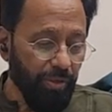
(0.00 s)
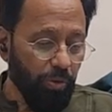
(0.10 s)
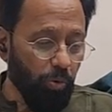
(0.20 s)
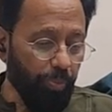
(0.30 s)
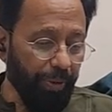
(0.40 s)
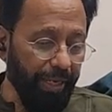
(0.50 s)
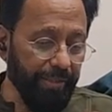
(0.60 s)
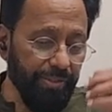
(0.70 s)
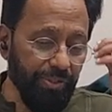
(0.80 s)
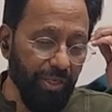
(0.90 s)
who
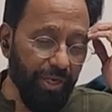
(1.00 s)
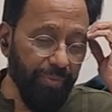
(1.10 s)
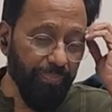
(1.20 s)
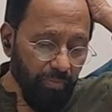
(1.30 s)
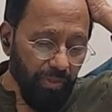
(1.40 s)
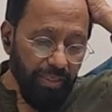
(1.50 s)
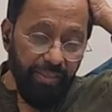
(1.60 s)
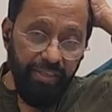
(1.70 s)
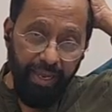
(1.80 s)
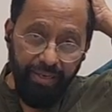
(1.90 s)
plays uh,
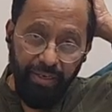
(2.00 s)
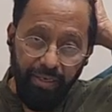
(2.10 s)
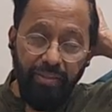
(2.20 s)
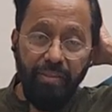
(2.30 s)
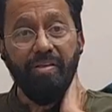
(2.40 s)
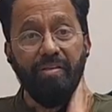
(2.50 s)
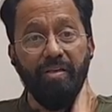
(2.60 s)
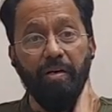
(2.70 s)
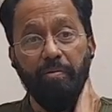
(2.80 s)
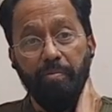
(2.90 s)
Laila,
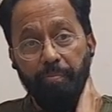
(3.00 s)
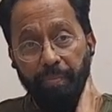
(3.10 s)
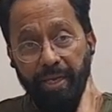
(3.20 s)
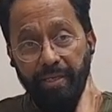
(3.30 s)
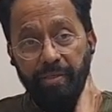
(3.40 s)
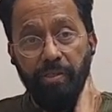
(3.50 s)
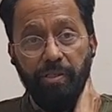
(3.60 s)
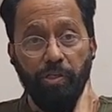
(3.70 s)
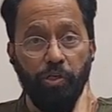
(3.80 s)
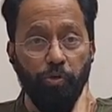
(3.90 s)
the main
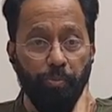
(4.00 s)
crew